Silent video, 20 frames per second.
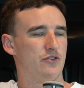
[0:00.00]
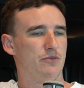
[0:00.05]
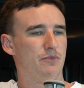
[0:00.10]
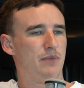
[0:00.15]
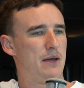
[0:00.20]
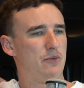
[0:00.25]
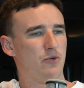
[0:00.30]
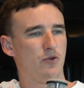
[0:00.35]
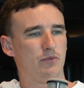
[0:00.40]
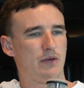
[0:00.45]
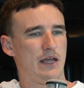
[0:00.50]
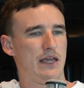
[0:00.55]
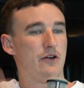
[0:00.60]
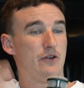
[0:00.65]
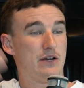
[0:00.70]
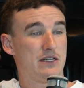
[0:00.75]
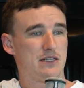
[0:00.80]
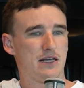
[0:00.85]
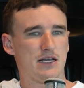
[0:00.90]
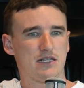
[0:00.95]
And he
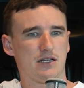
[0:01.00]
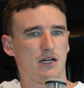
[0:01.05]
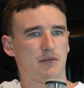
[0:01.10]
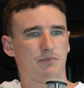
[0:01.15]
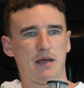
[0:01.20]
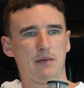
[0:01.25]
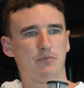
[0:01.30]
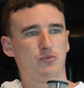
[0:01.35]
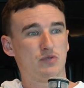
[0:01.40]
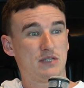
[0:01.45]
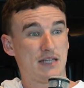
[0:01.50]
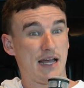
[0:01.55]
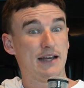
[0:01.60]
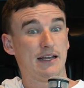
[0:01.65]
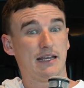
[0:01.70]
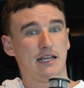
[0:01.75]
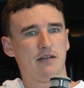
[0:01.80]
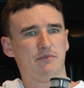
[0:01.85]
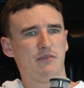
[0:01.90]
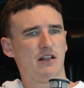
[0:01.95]
always says, like, people say to
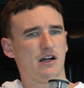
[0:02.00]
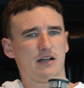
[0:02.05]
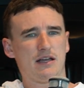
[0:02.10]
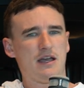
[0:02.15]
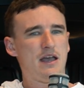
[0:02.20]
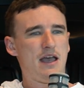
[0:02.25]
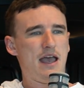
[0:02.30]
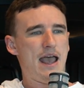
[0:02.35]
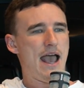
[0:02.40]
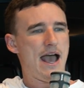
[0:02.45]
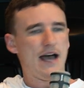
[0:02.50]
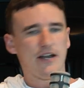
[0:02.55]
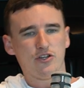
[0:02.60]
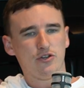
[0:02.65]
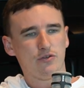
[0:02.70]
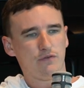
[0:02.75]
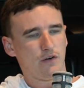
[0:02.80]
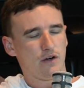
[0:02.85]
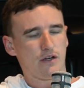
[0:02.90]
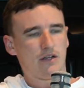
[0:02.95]
him, they're like, how do you
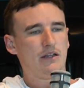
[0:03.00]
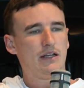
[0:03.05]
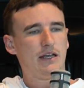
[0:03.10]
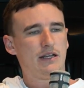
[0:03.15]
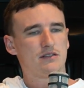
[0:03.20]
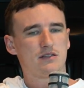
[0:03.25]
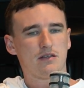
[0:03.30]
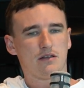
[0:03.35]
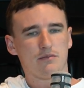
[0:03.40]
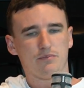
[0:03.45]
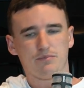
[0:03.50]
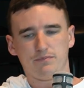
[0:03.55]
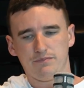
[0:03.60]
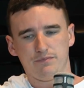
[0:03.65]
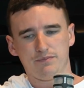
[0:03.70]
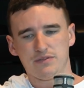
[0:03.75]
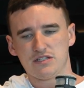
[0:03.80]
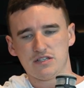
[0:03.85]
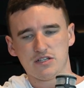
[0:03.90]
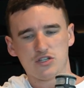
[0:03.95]
fucking get to the
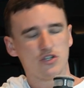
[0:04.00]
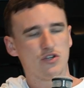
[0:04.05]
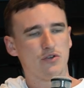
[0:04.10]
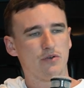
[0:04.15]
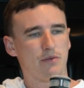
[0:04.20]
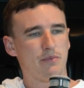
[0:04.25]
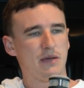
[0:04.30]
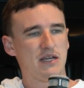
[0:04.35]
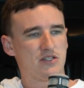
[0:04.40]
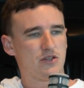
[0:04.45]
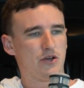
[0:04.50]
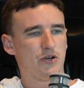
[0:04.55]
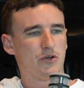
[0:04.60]
position you want to be so